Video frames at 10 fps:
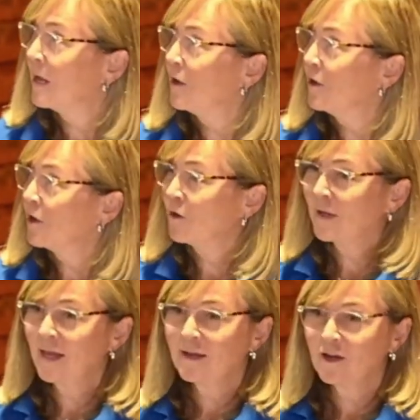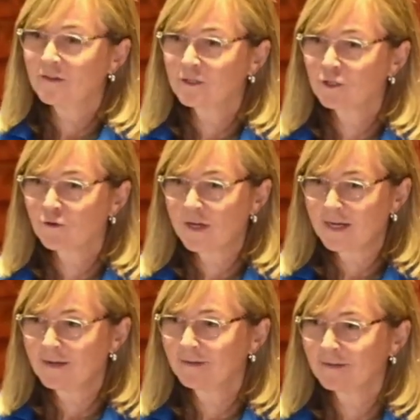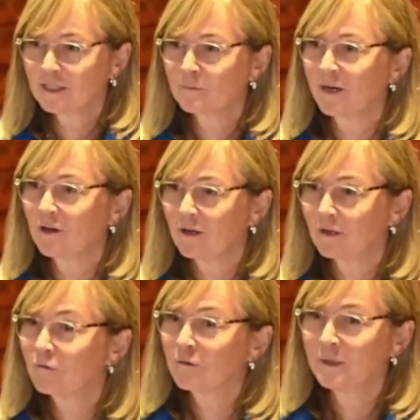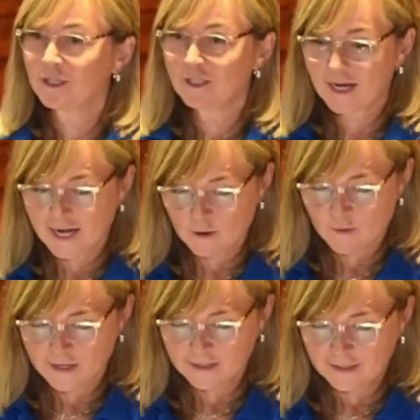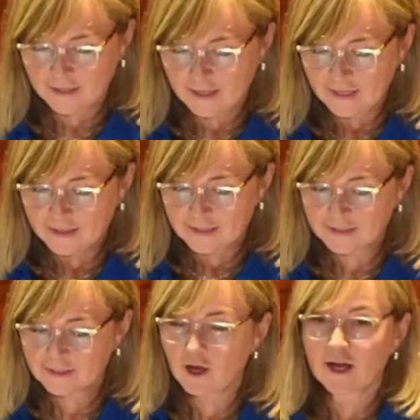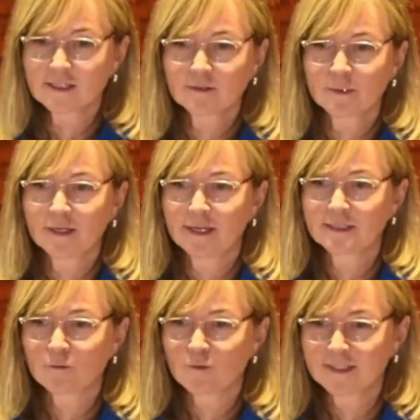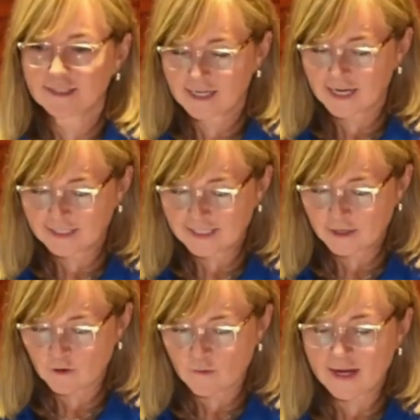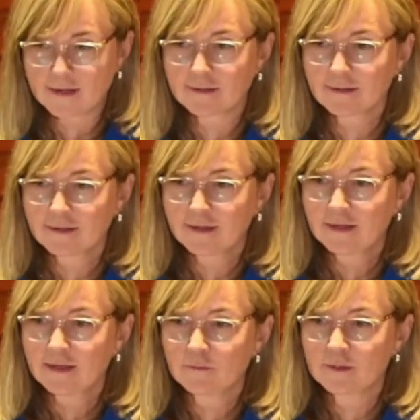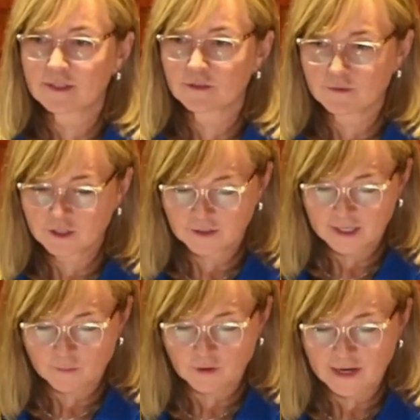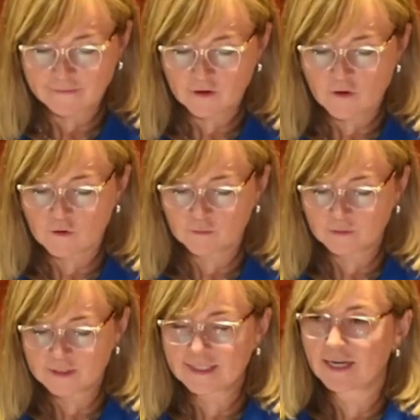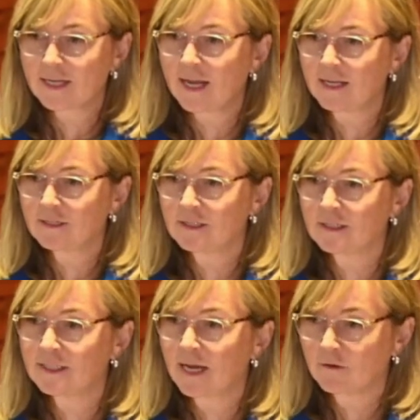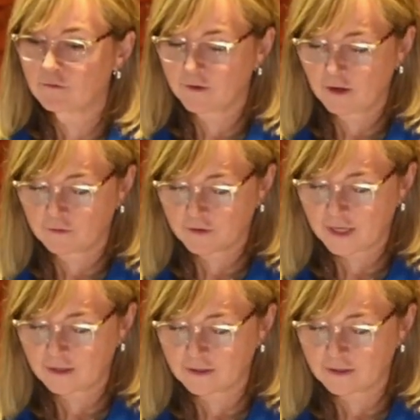Okay, on the screen, this might not look familiar to anyone. This is the hospital as it was in 1908. It was originally a private home that was dedicated to the town for healthcare.